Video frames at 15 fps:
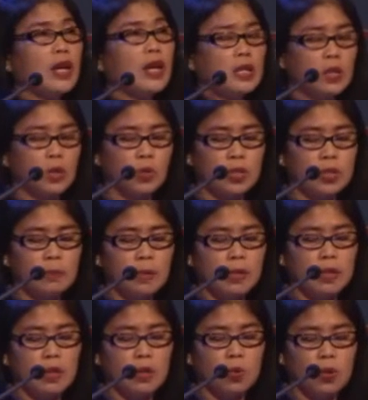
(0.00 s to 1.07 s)
and
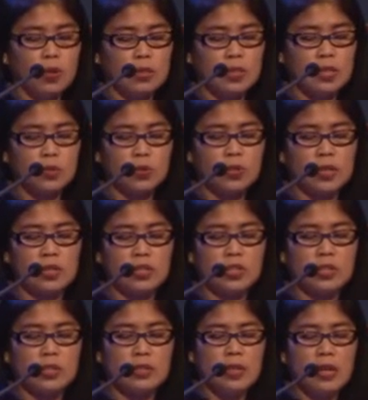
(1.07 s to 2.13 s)
equitable quality
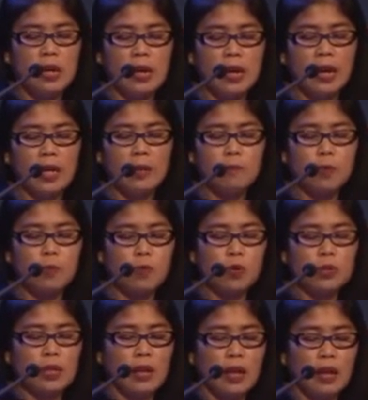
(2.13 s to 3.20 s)
education and
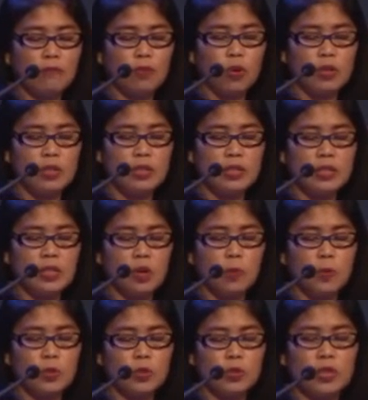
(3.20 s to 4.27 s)
promote lifelong learning
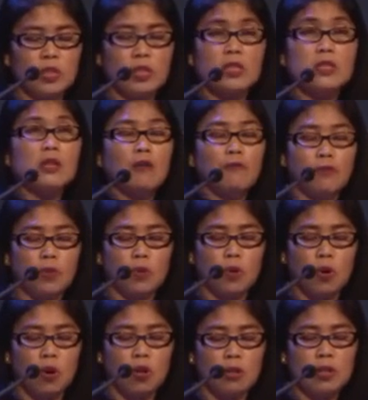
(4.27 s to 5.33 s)
opportunities for
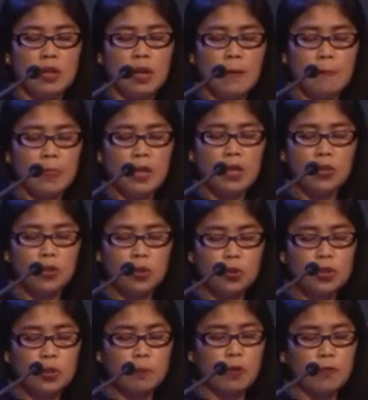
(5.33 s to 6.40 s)
all
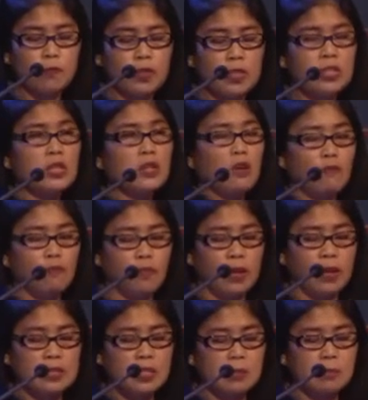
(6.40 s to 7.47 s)
through the provision of
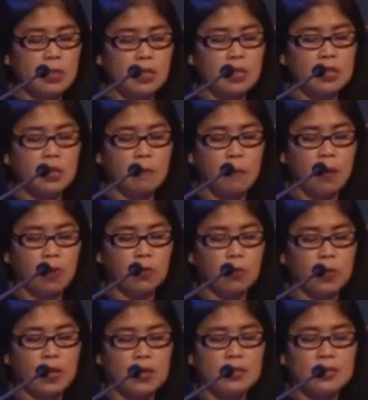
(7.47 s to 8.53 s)
flexible learning
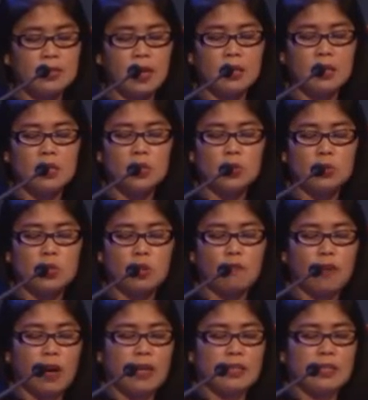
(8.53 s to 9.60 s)
pathways and the use of
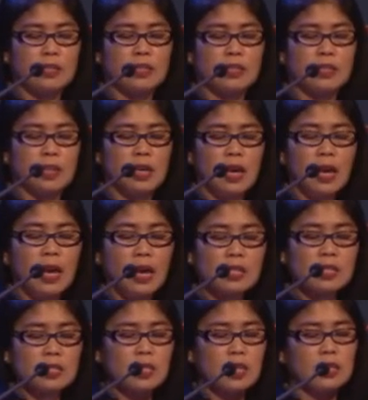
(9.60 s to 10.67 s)
ICT, as
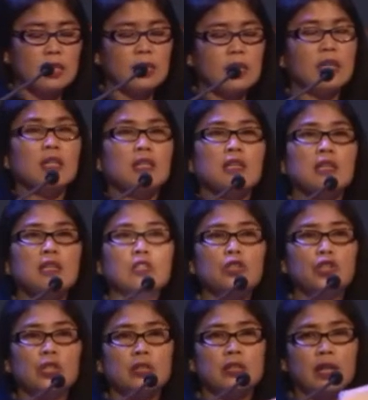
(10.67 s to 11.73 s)
stated in the
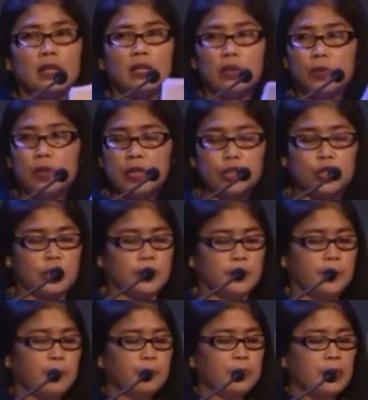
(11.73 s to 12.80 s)
Incheon Declaration.
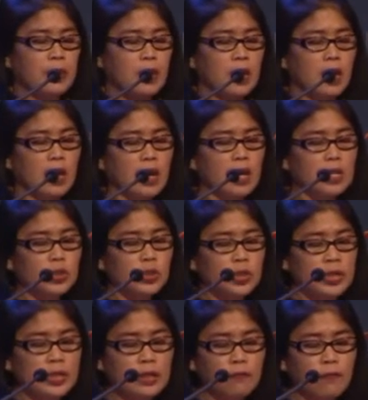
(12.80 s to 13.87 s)

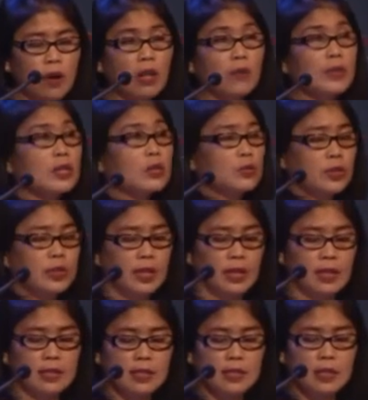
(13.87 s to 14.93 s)
During the following 2
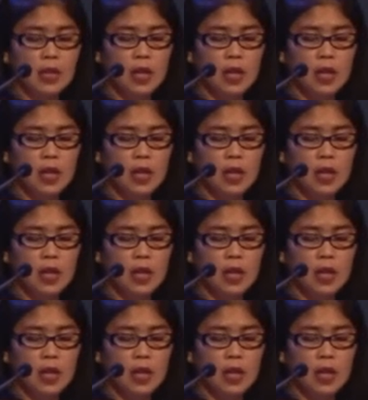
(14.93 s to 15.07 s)
days,